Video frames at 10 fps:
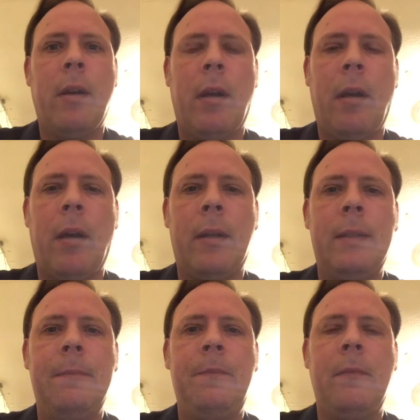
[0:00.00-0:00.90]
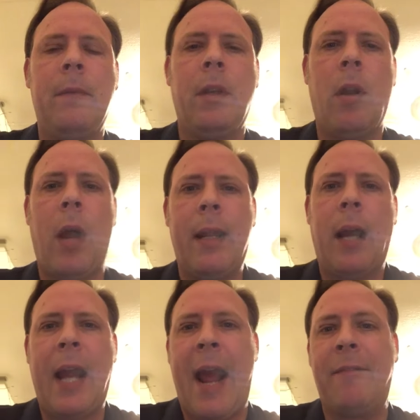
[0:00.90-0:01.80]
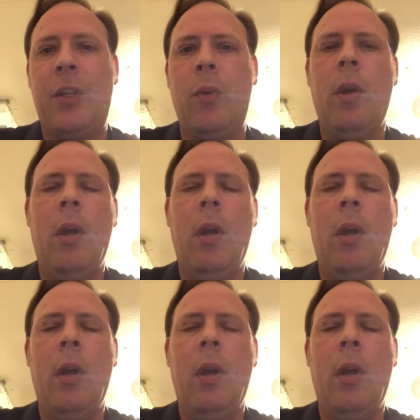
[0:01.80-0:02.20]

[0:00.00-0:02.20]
Uh, you know, I, I have to.